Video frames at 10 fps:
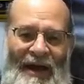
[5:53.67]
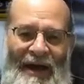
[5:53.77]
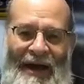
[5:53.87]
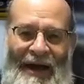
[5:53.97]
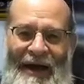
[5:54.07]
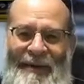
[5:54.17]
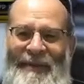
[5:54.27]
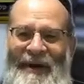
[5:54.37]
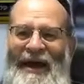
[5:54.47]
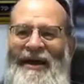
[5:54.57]
I
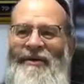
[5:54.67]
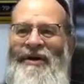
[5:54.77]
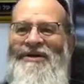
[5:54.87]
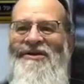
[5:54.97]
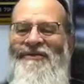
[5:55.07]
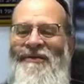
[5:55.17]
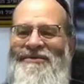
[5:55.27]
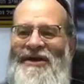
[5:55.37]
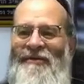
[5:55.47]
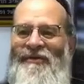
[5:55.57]
had a question from
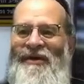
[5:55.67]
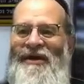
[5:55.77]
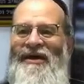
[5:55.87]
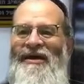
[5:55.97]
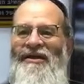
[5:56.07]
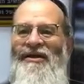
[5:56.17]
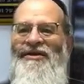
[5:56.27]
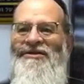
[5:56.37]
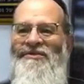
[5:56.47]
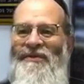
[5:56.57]
the Kehila
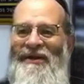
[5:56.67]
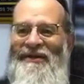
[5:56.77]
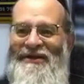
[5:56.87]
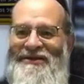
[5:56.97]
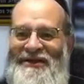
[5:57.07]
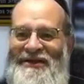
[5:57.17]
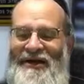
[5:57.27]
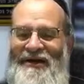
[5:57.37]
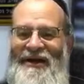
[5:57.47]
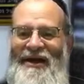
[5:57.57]
this
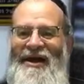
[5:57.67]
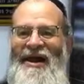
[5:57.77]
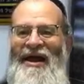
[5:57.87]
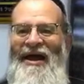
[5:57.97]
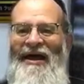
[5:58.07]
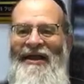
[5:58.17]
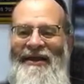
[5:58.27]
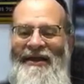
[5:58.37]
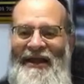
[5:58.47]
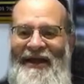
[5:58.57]
year, and
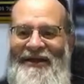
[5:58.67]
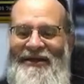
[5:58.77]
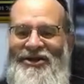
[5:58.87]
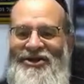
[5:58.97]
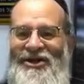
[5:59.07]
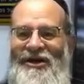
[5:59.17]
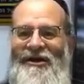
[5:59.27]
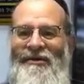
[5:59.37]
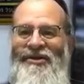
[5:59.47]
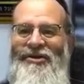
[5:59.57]
I'd like to share
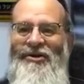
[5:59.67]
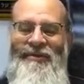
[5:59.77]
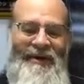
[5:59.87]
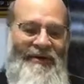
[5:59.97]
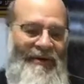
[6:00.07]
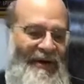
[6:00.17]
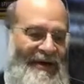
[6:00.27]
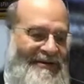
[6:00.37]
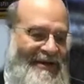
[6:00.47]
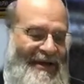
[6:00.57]
it with you
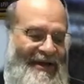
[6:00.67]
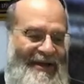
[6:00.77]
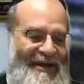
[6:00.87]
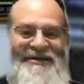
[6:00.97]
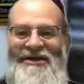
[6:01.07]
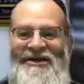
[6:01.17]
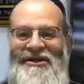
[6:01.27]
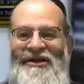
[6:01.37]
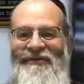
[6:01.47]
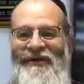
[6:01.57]
because it's
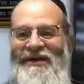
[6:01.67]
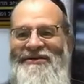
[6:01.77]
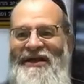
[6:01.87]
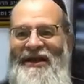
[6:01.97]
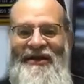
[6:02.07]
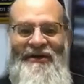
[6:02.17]
actually a fascinating